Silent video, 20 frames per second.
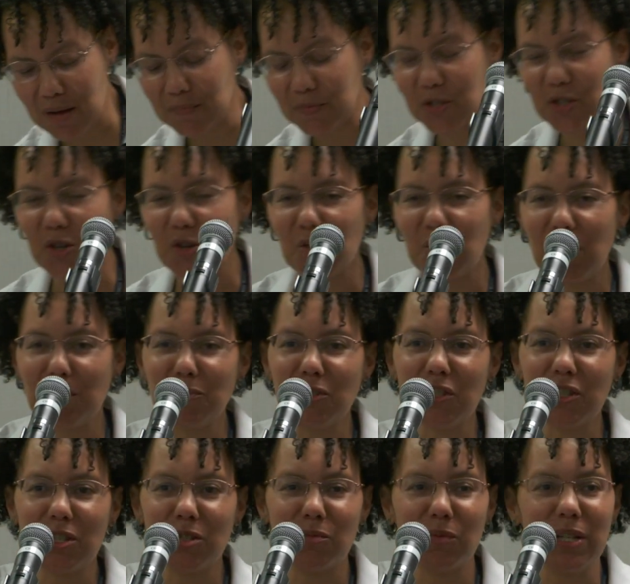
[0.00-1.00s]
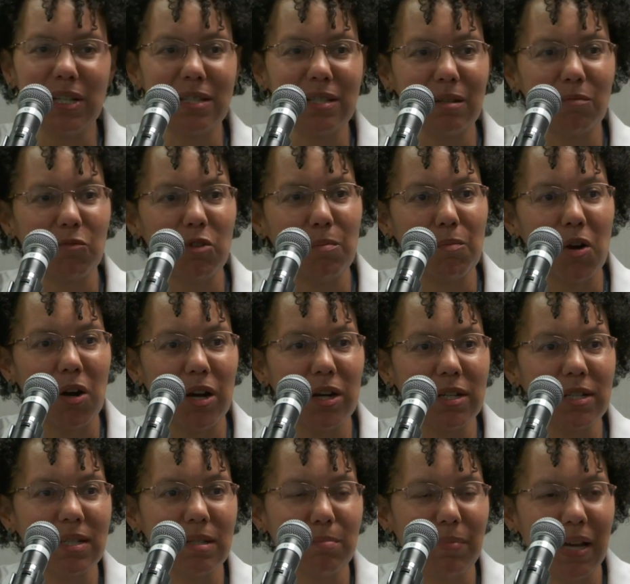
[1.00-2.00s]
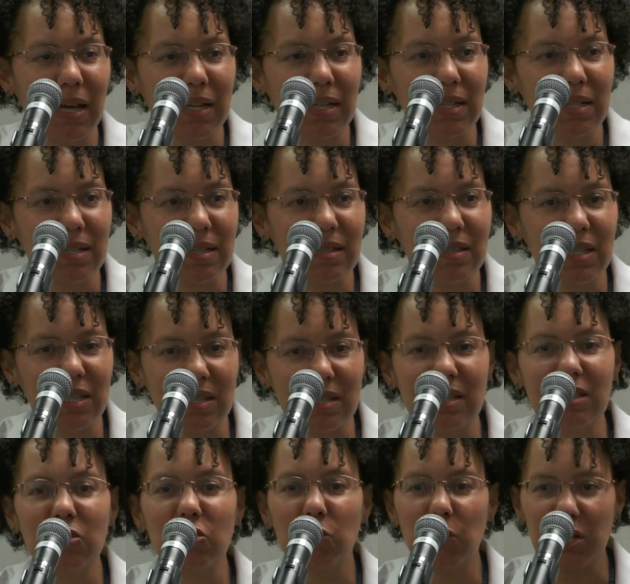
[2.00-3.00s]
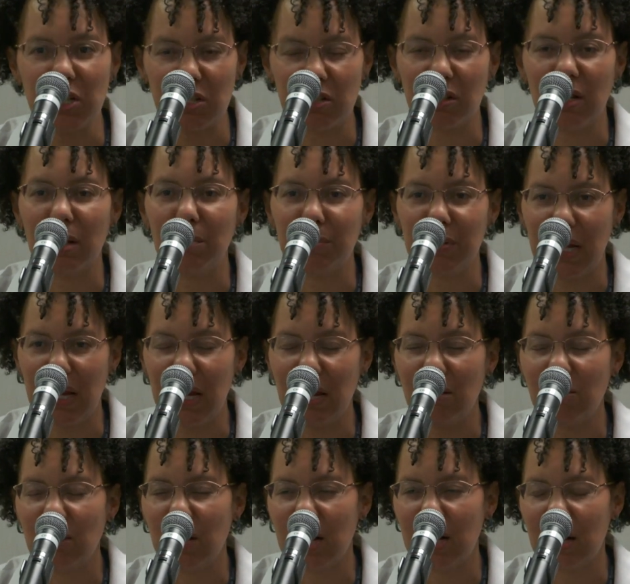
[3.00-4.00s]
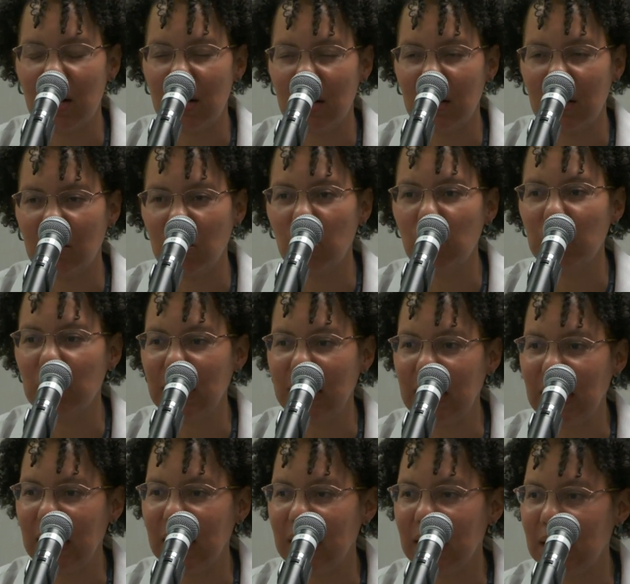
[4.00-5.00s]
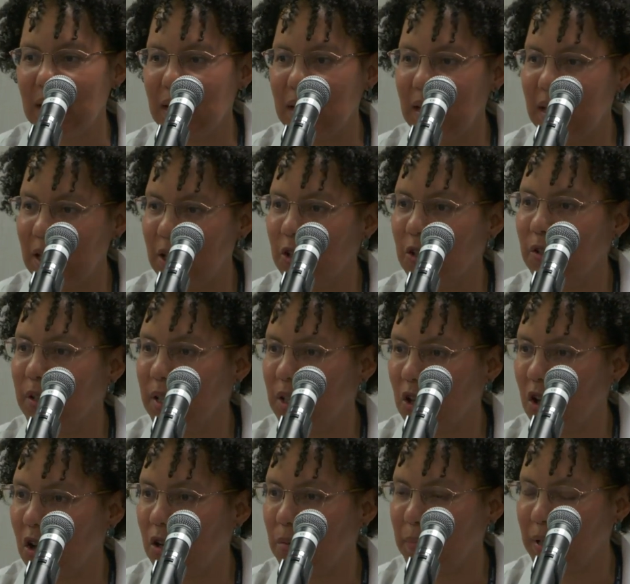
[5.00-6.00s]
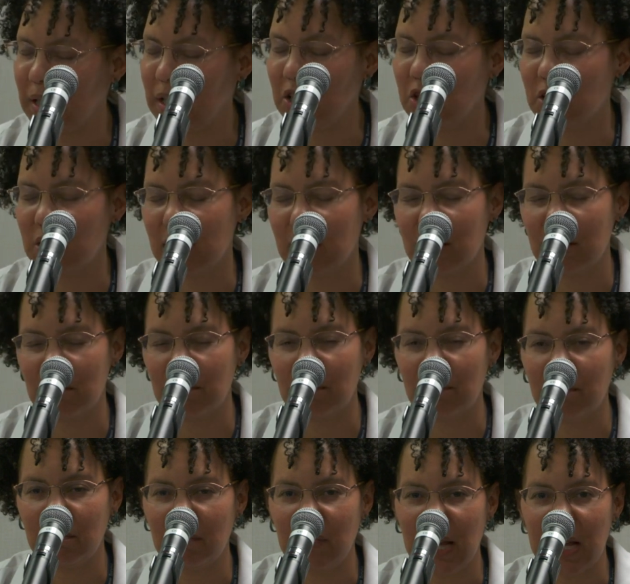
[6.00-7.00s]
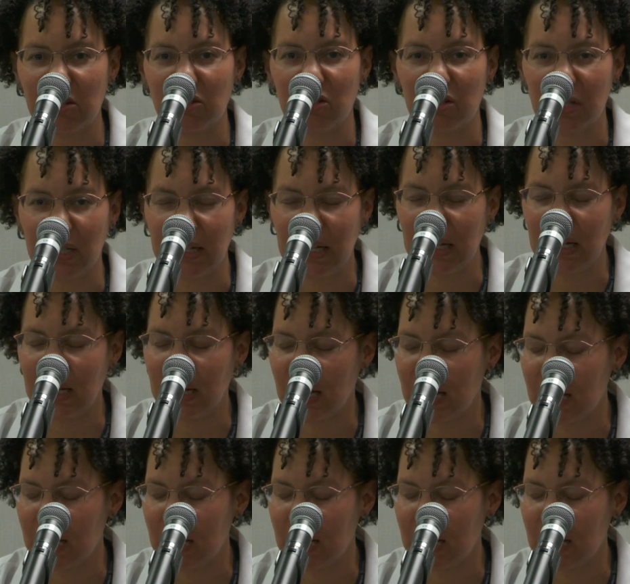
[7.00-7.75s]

So I'm just going to read some remarks about the situational update globally, and then here in Long Beach, nationally,